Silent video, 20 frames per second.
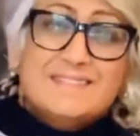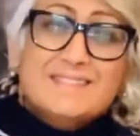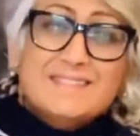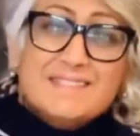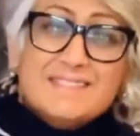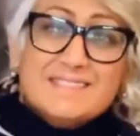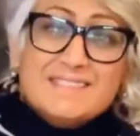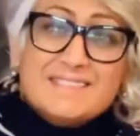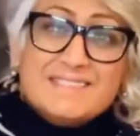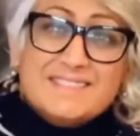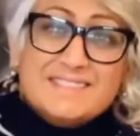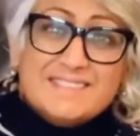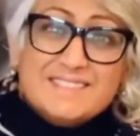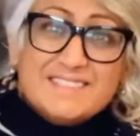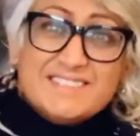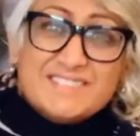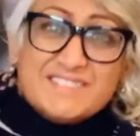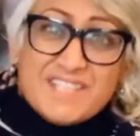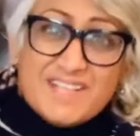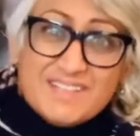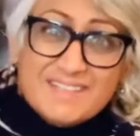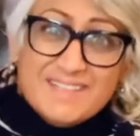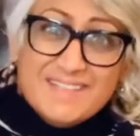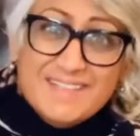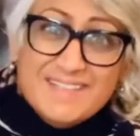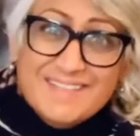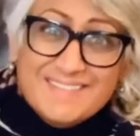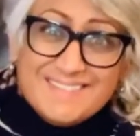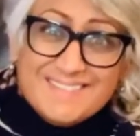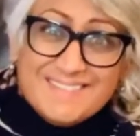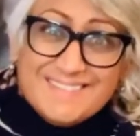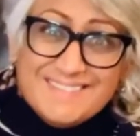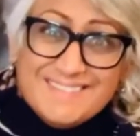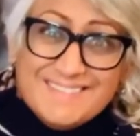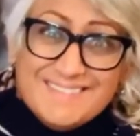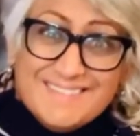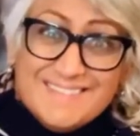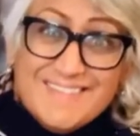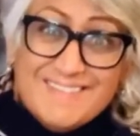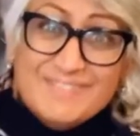is stunning.
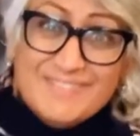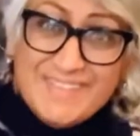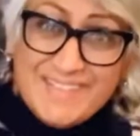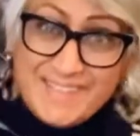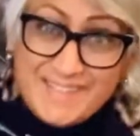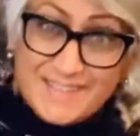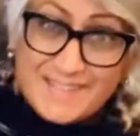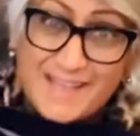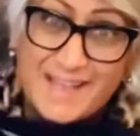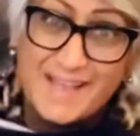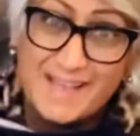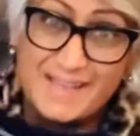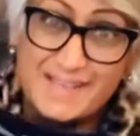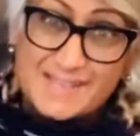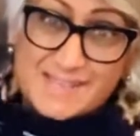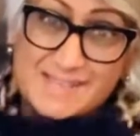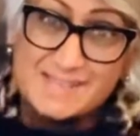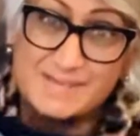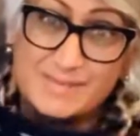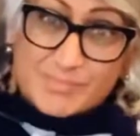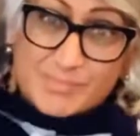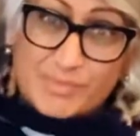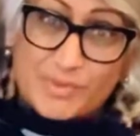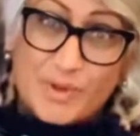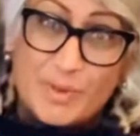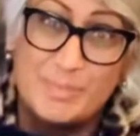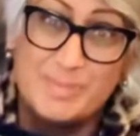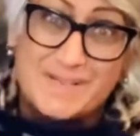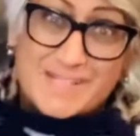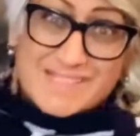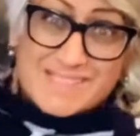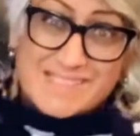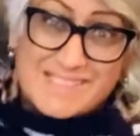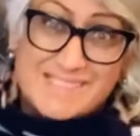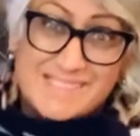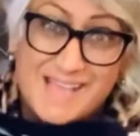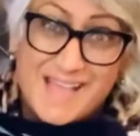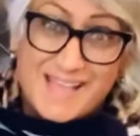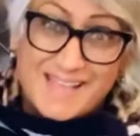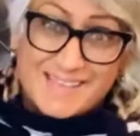I mean, that is a proper
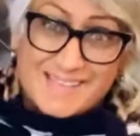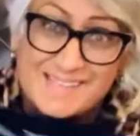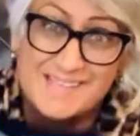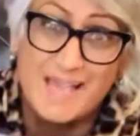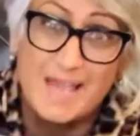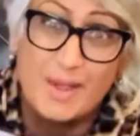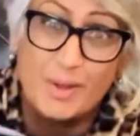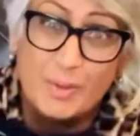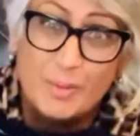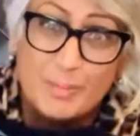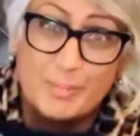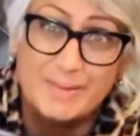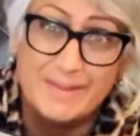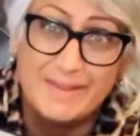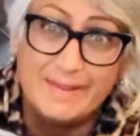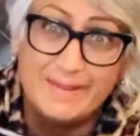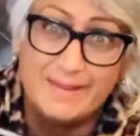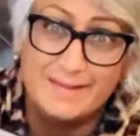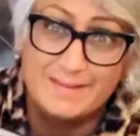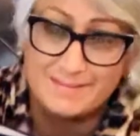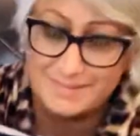standout piece,